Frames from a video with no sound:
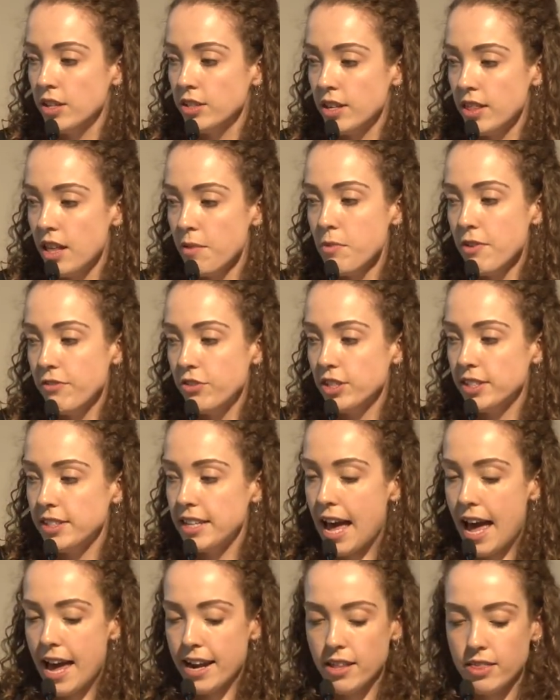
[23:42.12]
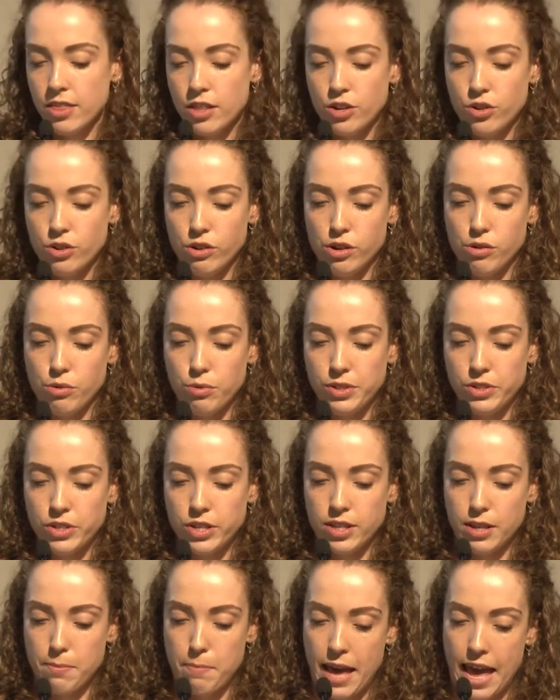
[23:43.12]
So then we've just added the
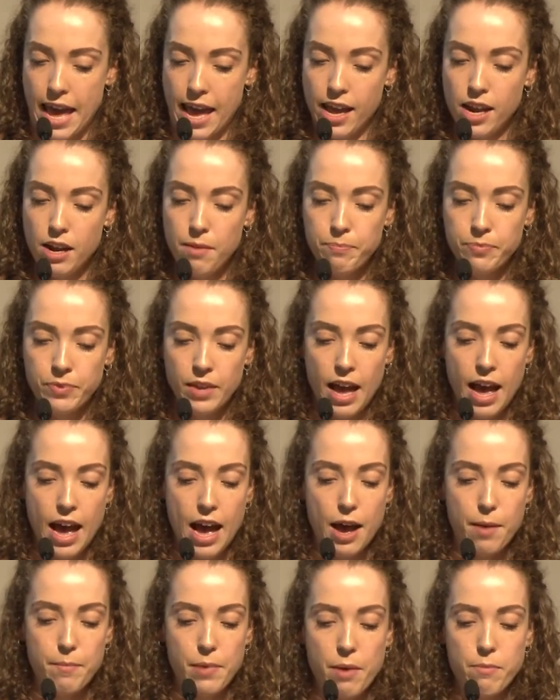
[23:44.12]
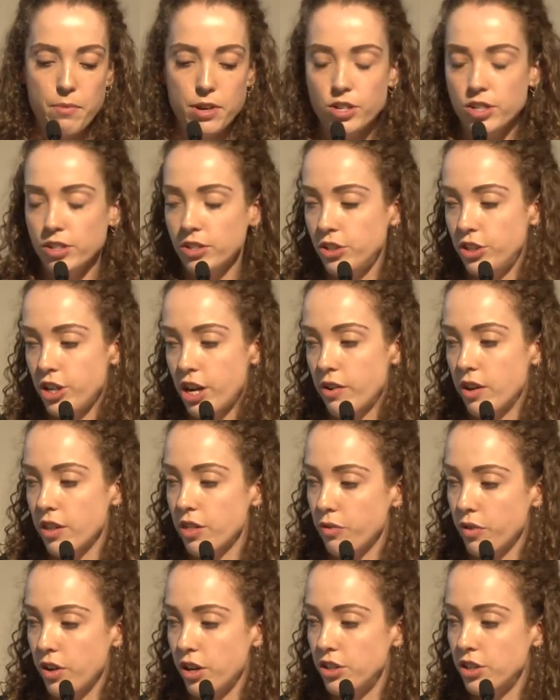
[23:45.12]
noodles to the pan, and we just stir
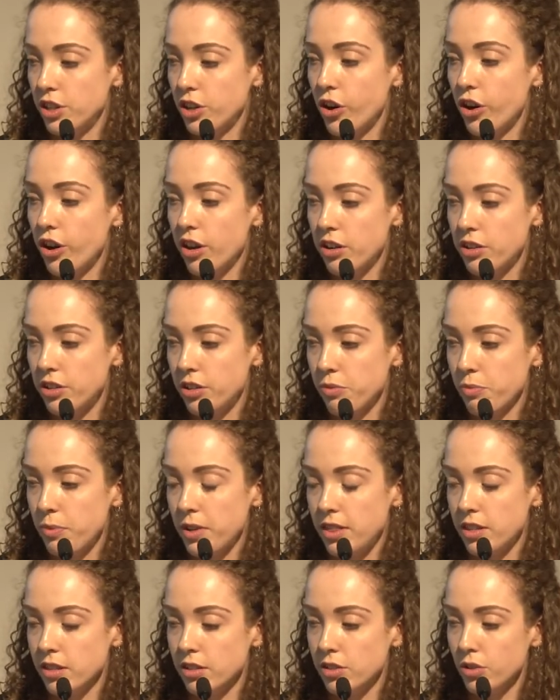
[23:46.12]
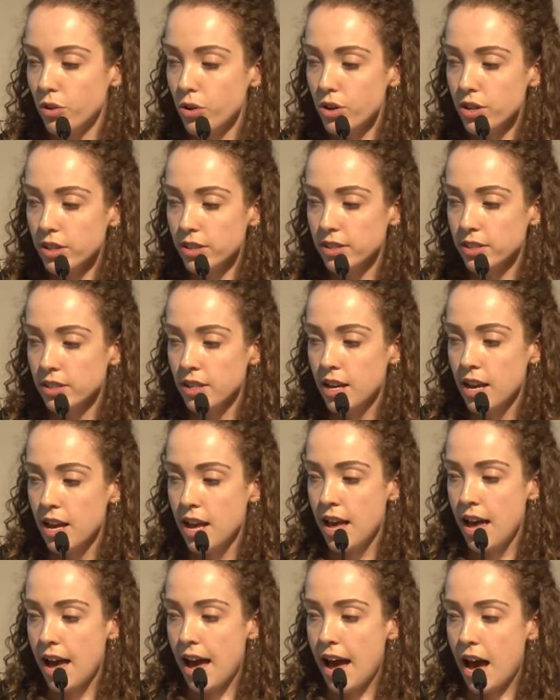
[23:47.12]
it through to coat with the sauce
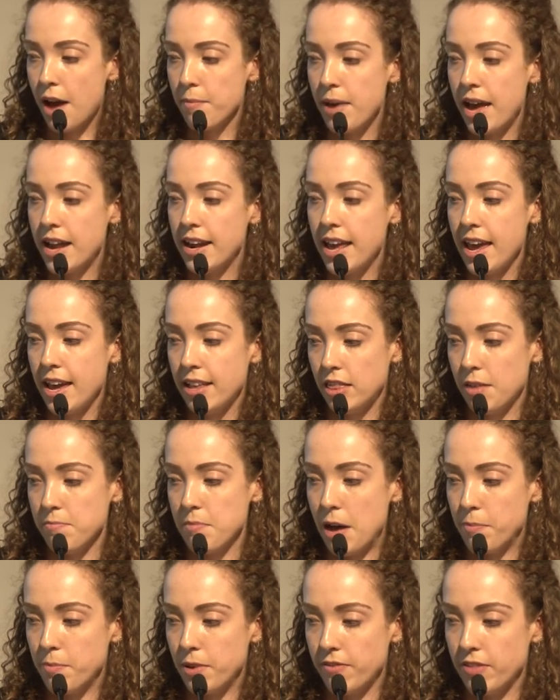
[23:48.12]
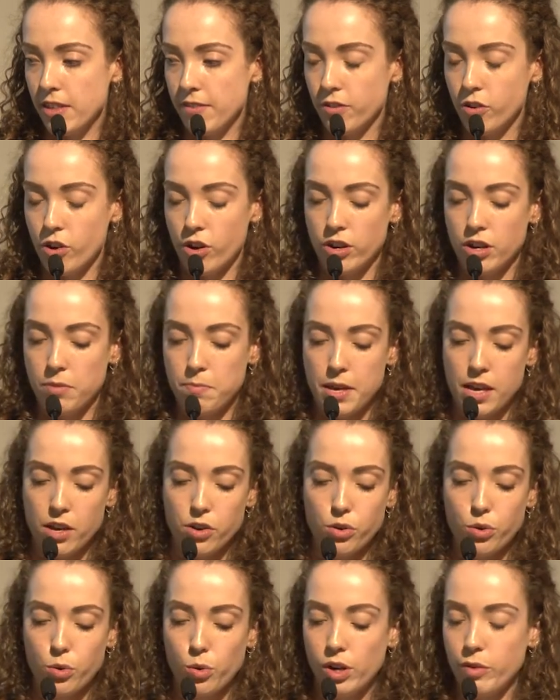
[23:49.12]
and heat them up if they've gotten a
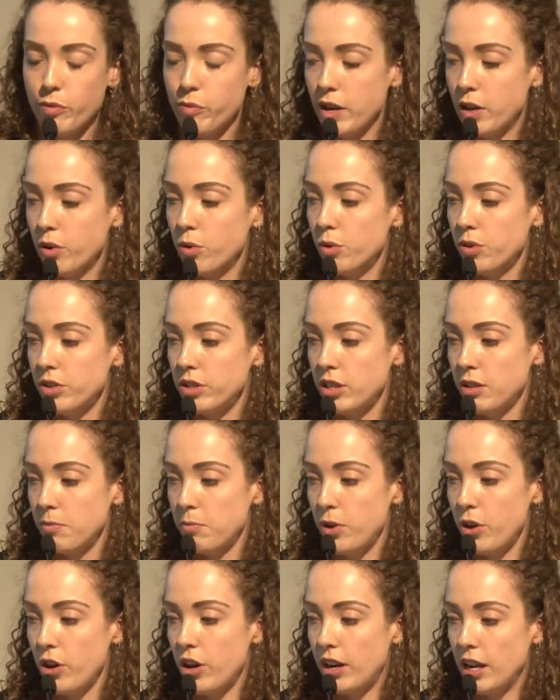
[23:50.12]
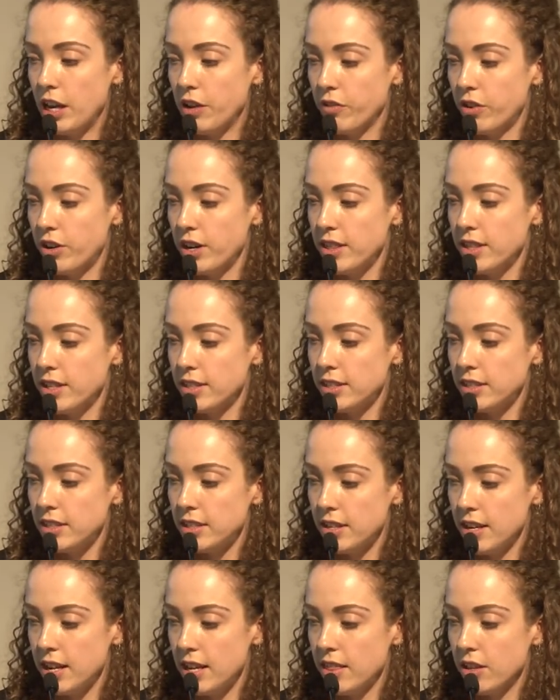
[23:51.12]
bit cool, if we cooked them earlier on
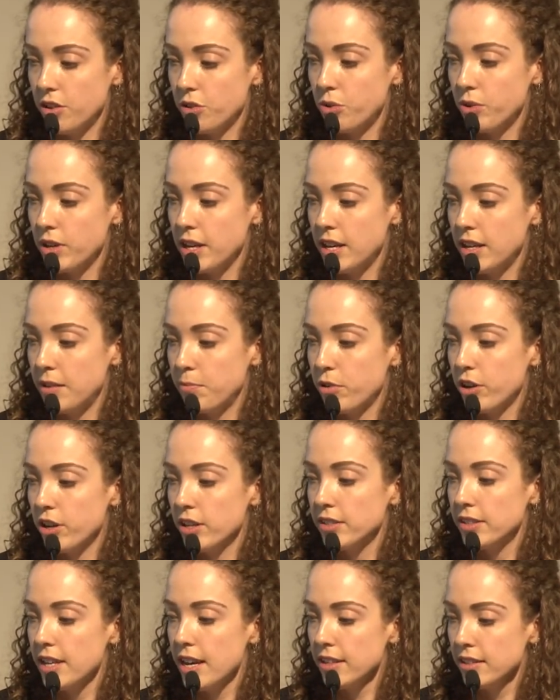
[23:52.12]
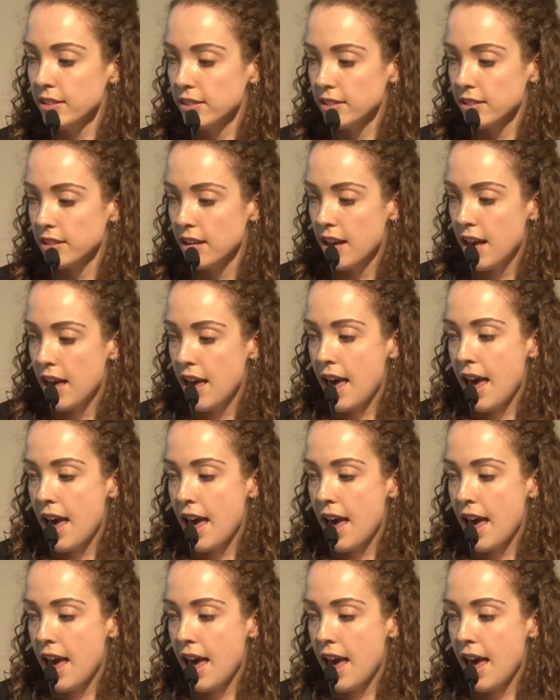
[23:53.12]
in the cooking process.